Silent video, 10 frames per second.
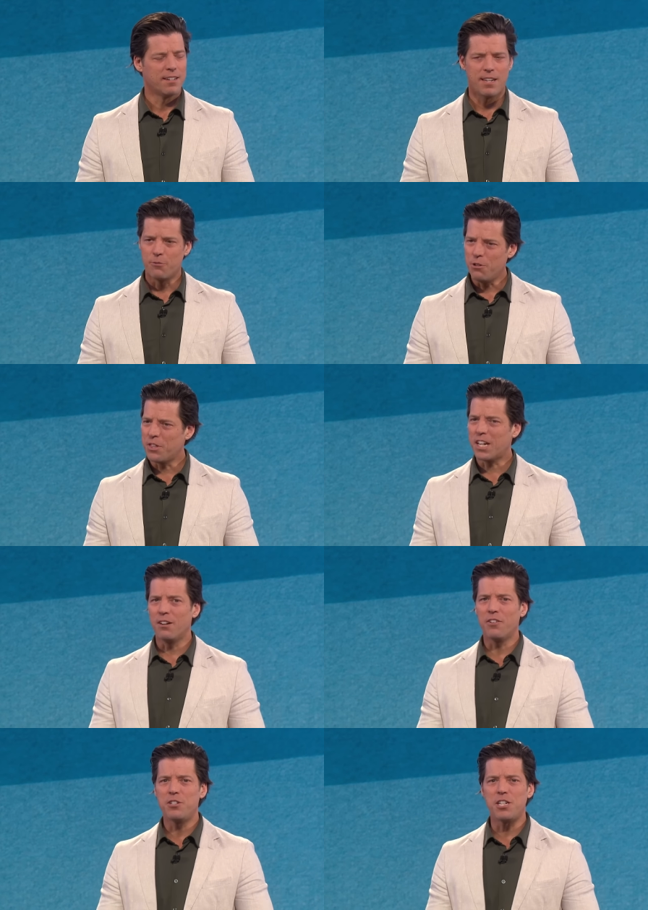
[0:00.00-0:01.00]
Now, when you think
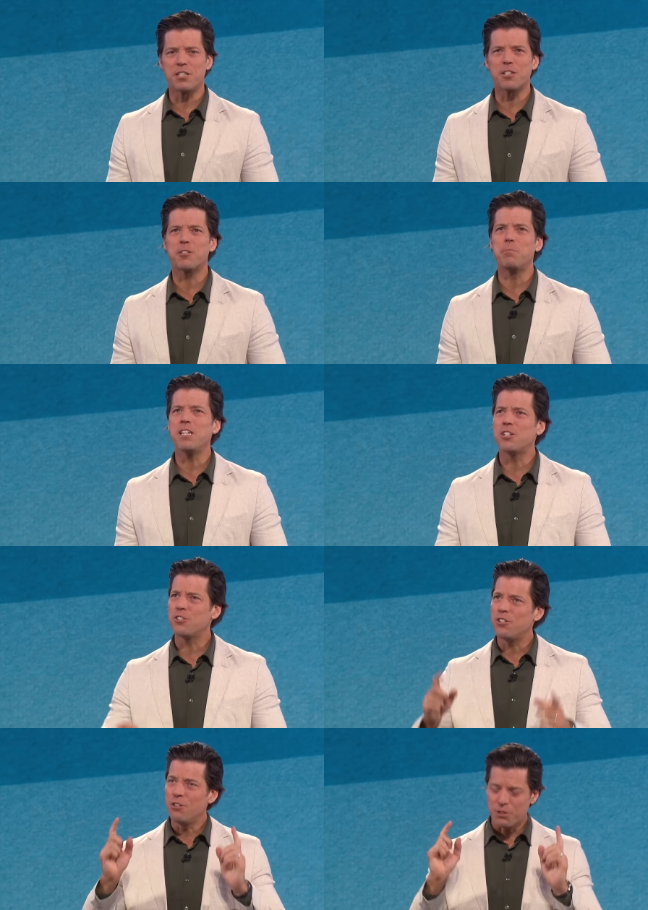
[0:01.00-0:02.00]
of Jesus'
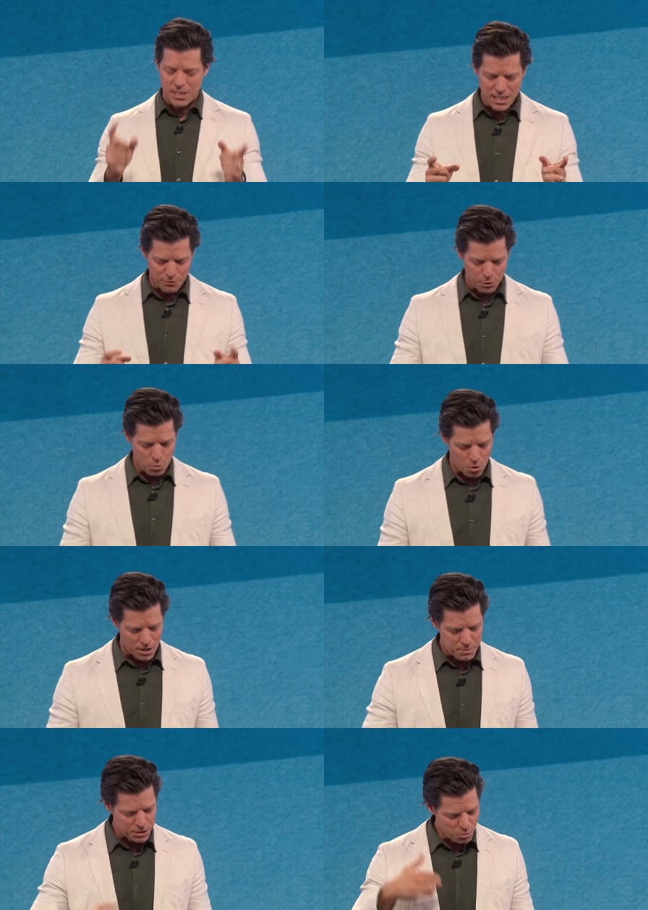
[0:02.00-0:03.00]
speeches, you don't think of
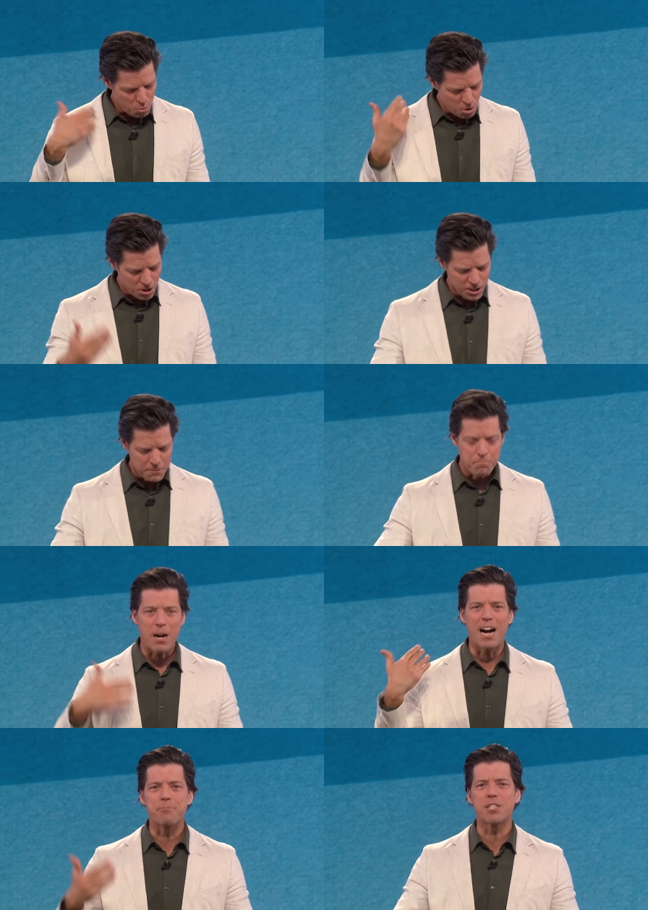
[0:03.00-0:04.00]
reward, but the word
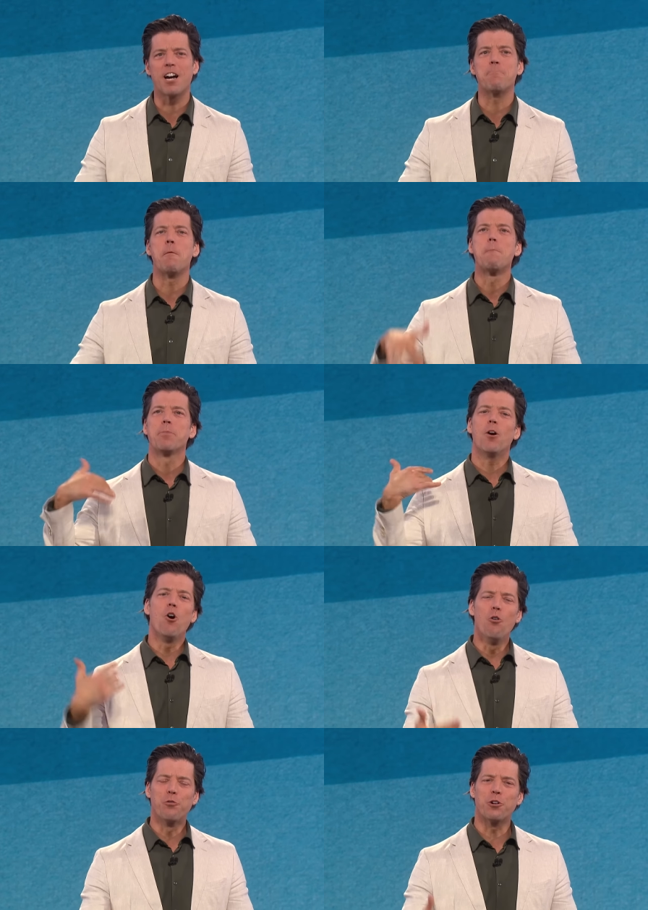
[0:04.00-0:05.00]
pops up
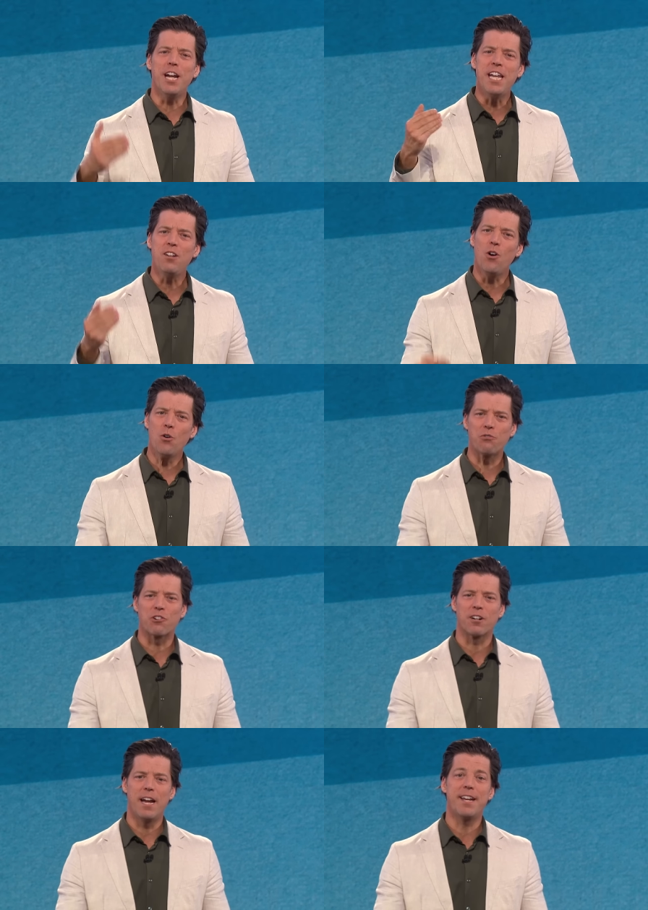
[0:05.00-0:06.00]
over and
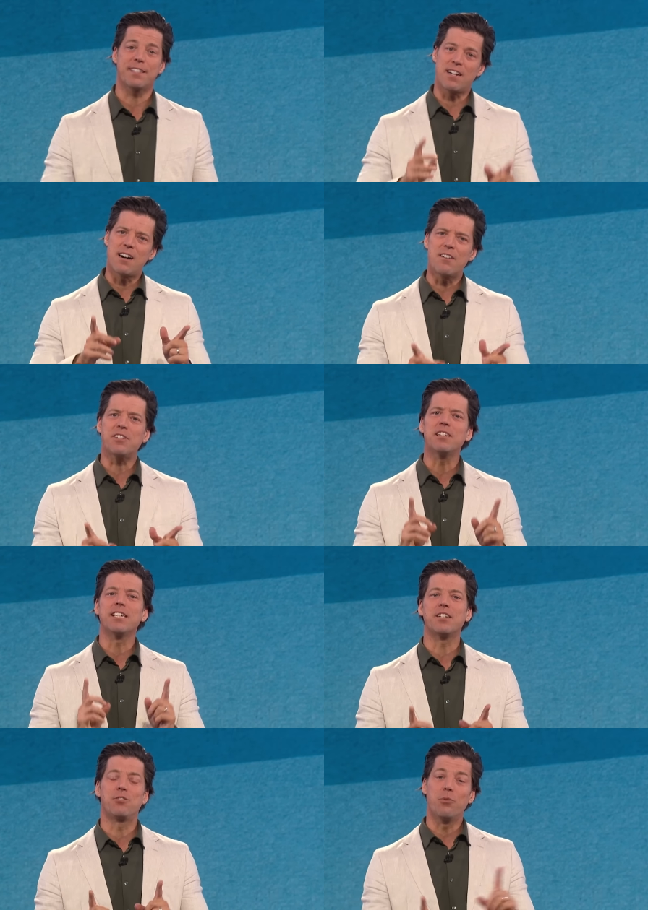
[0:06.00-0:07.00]
over, and it's often
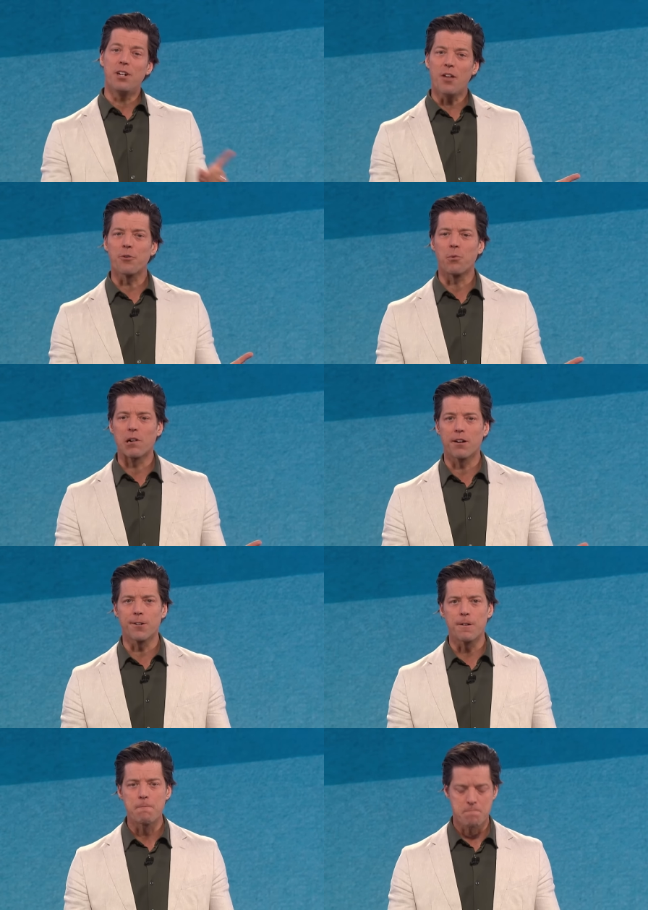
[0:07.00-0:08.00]
linked to another
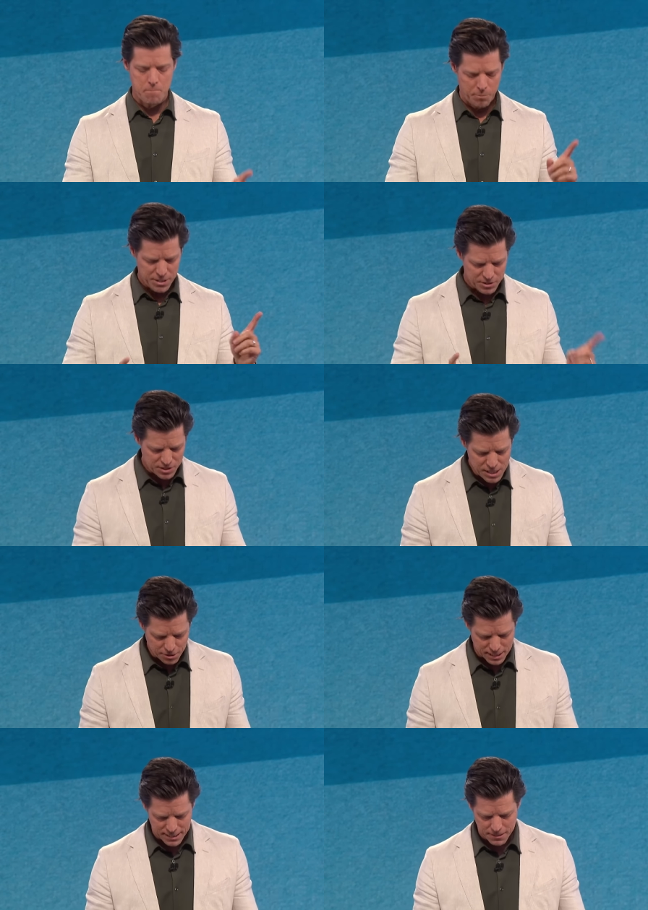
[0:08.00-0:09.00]
word,
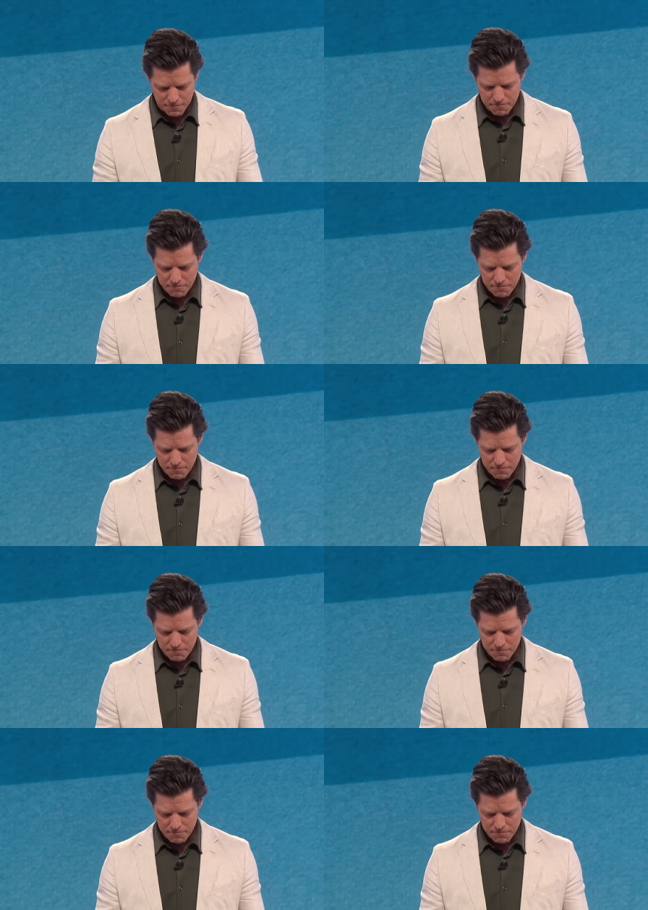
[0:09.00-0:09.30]
secret.